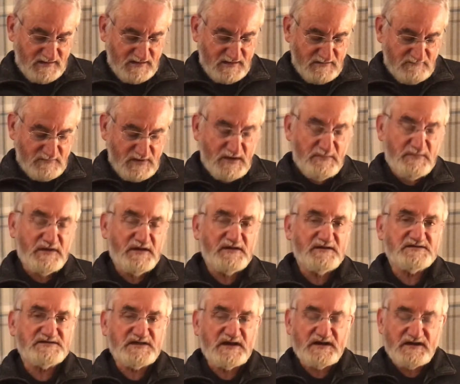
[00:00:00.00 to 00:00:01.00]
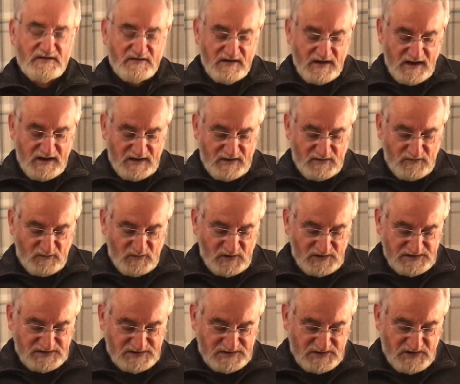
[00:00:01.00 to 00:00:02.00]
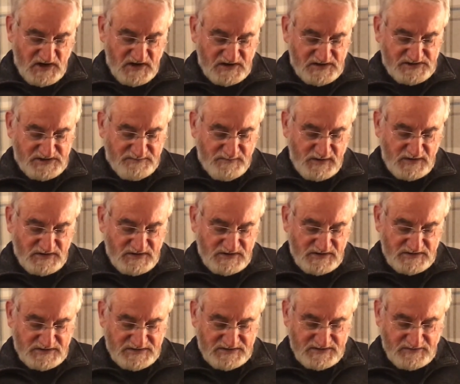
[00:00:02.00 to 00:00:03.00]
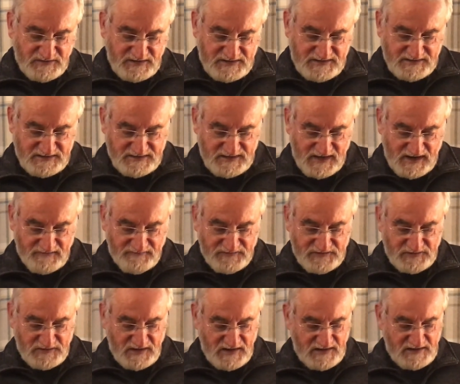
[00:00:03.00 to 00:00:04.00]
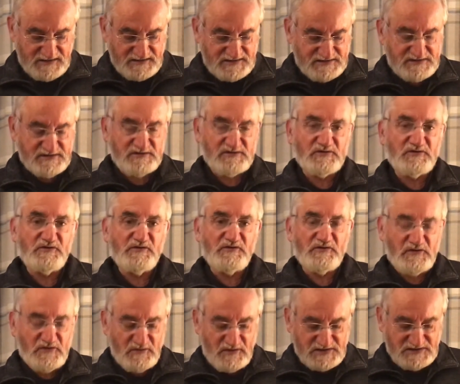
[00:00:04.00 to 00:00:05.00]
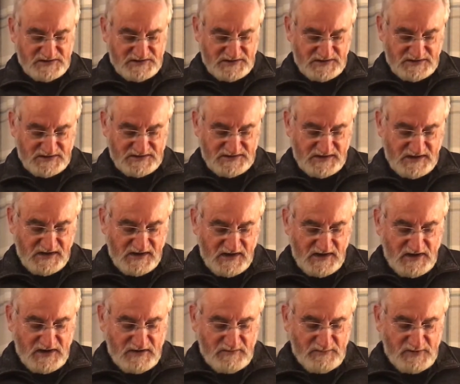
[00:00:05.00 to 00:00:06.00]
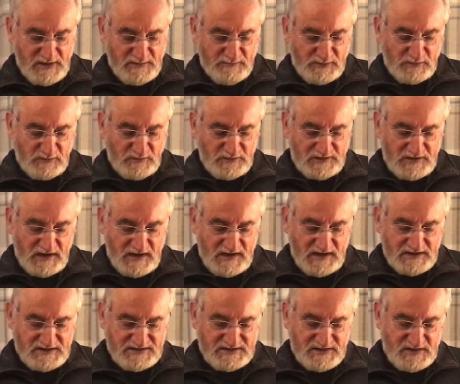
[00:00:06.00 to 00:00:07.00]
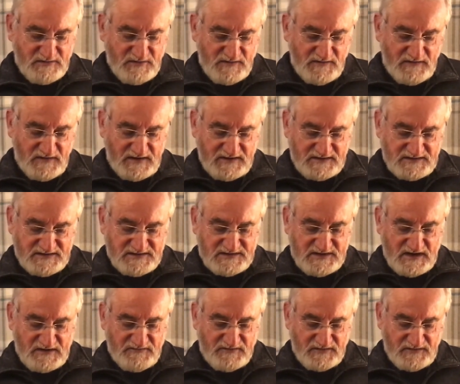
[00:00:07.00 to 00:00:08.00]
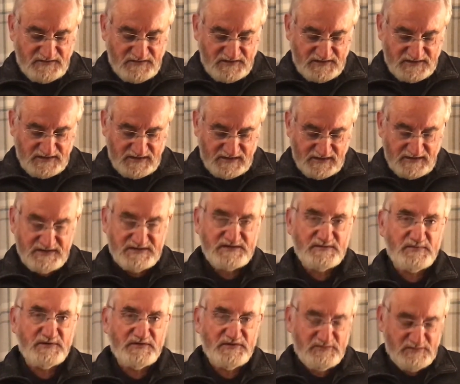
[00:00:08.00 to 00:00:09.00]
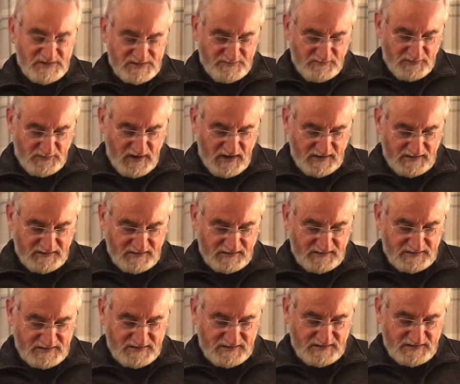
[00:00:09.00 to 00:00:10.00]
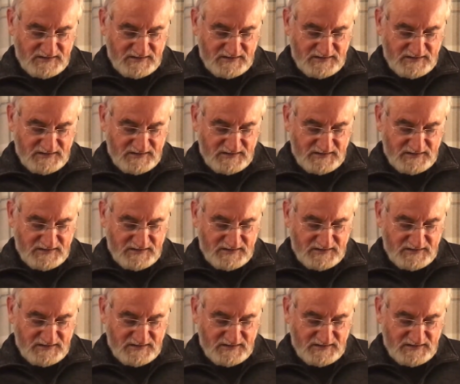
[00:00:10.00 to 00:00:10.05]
Maybe Zechariah was struck speechless, so he didn't have to answer all the questions people would ask when they discovered that Elizabeth was pregnant.